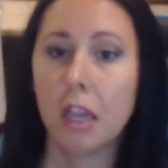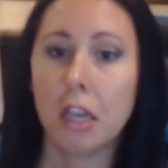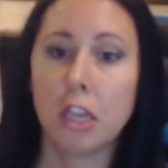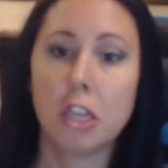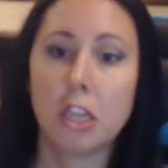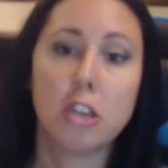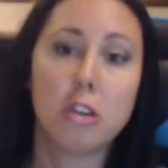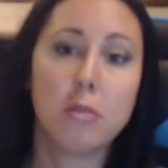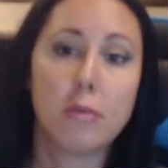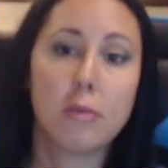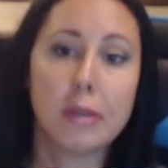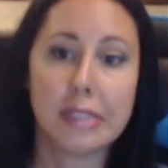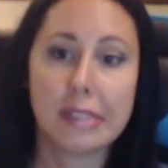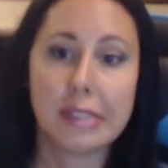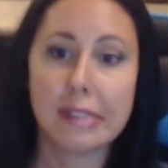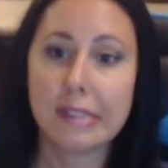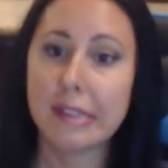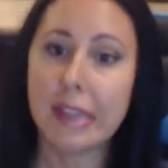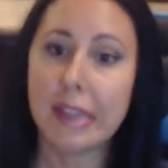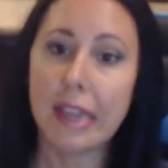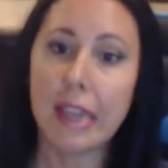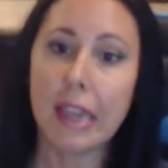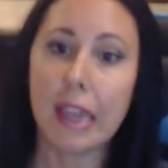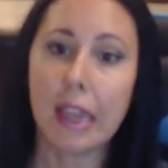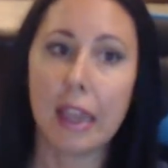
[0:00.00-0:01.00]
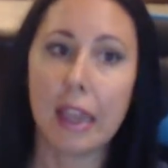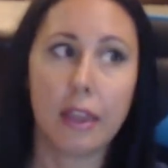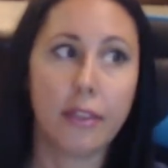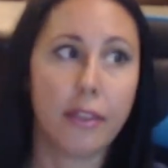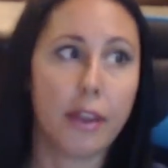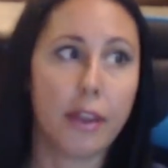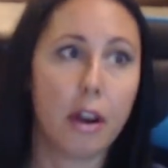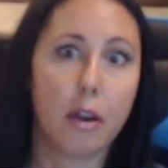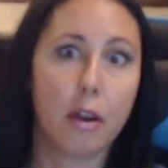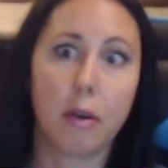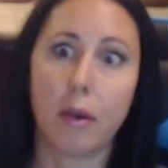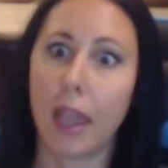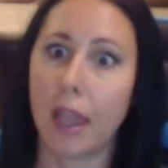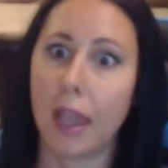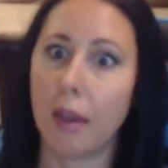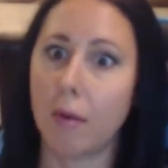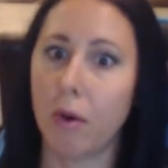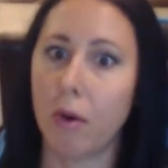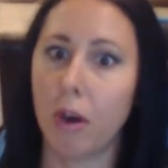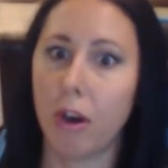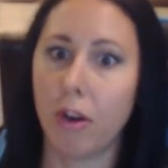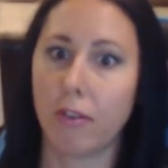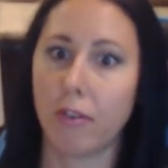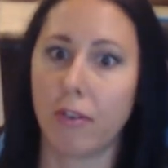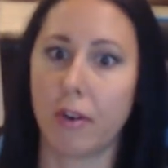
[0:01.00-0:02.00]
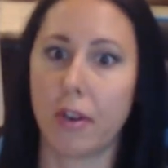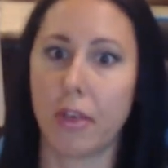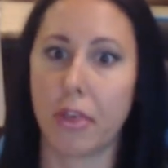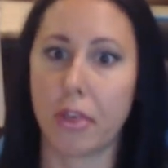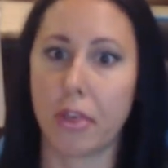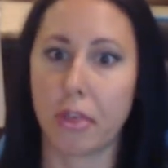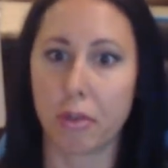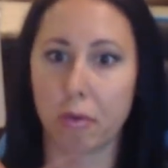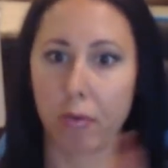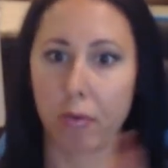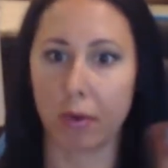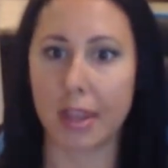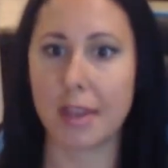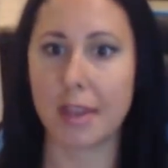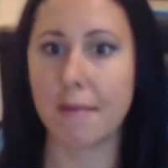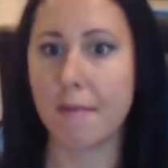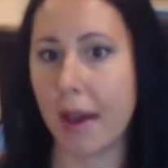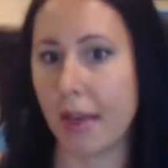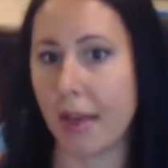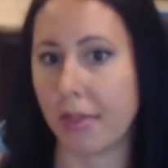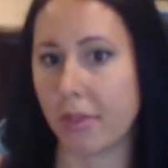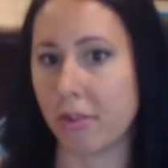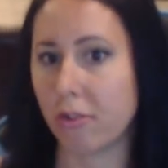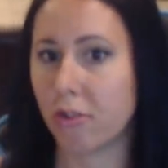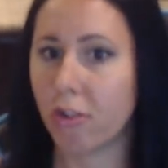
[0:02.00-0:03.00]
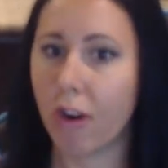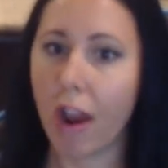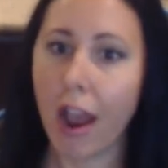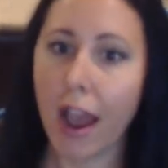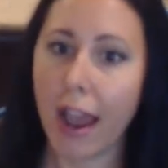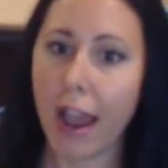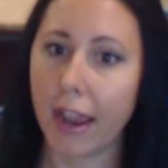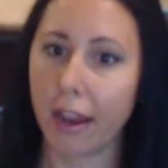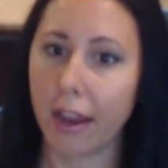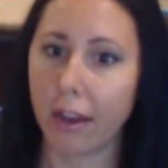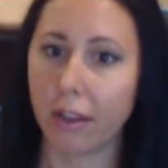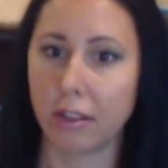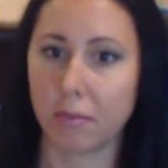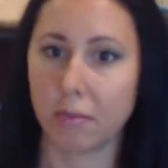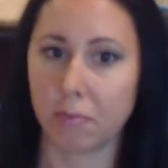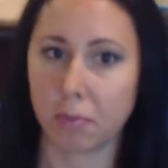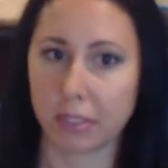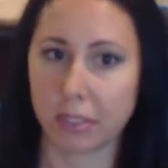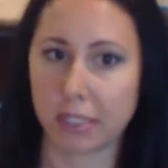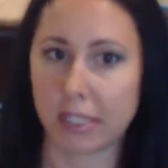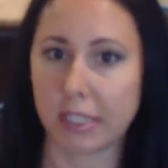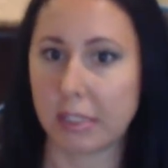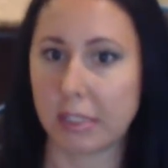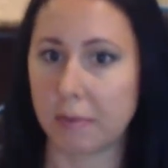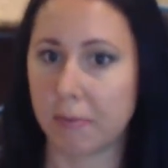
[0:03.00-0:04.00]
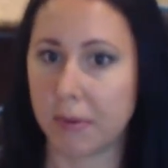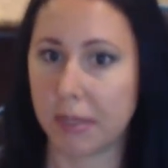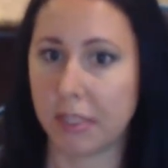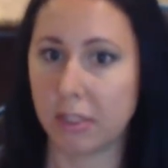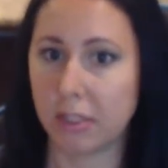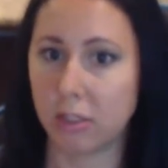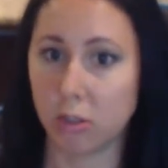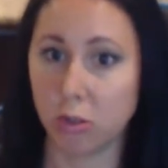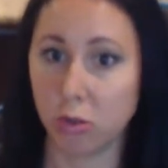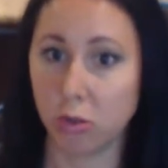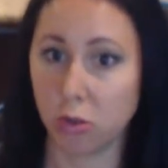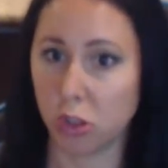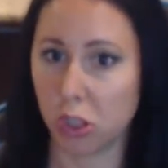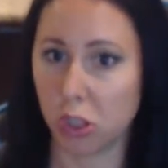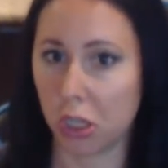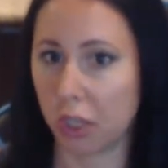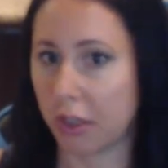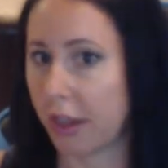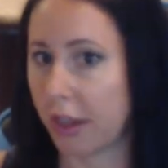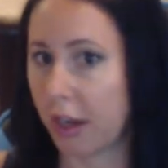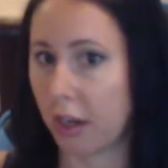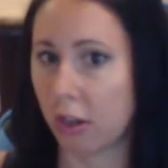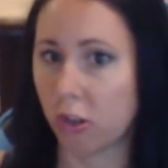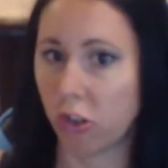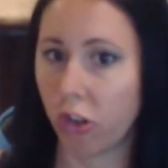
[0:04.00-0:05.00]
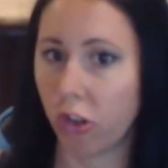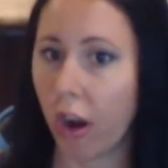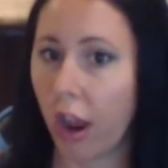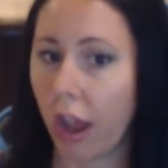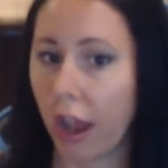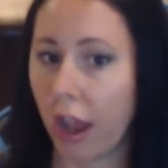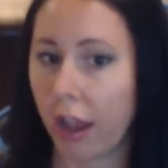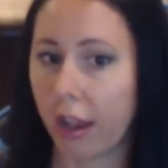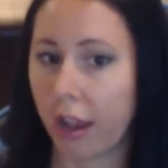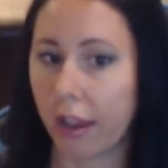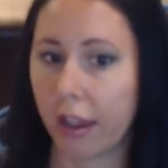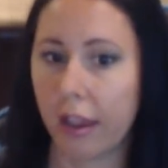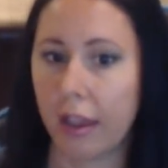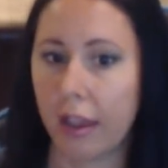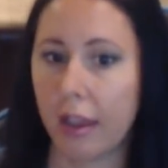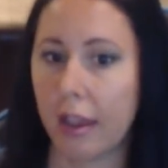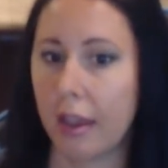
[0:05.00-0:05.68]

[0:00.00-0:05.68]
you would see that, okay, well, over a 3-month trial, the participants who took their drug